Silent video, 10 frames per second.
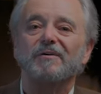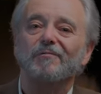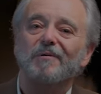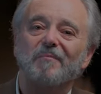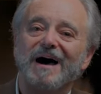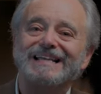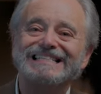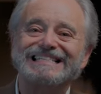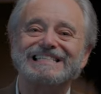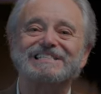
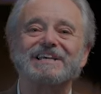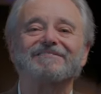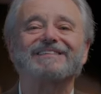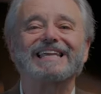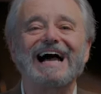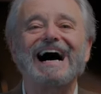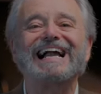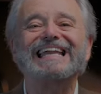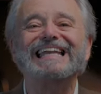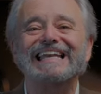reminds us of the
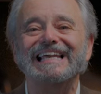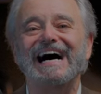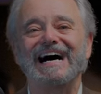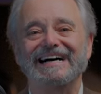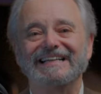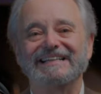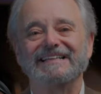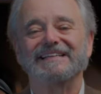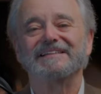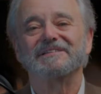Akedah,
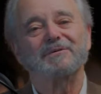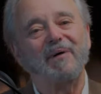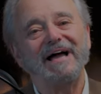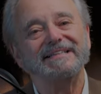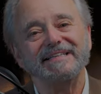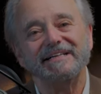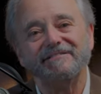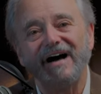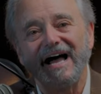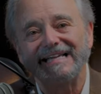the binding of
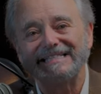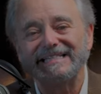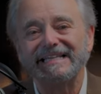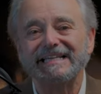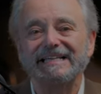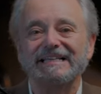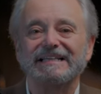Isaac.